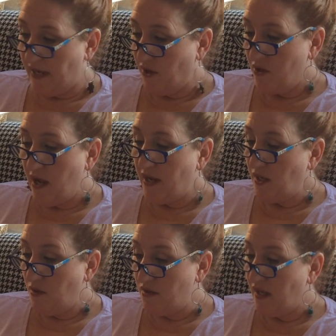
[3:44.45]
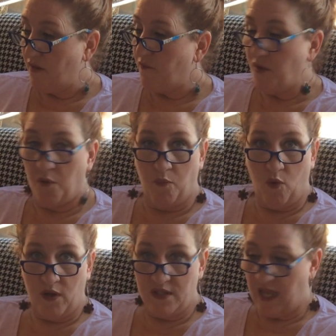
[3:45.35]
and you're not using it for your
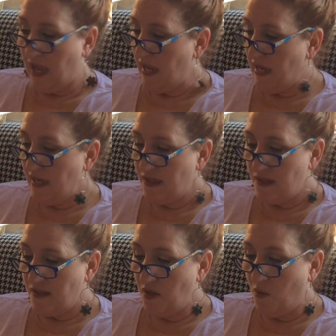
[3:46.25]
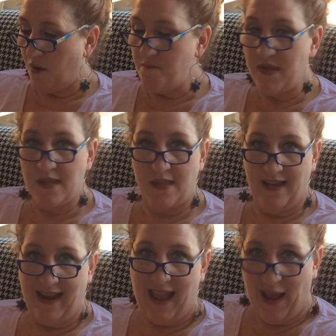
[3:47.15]
boiled eggs, you are missing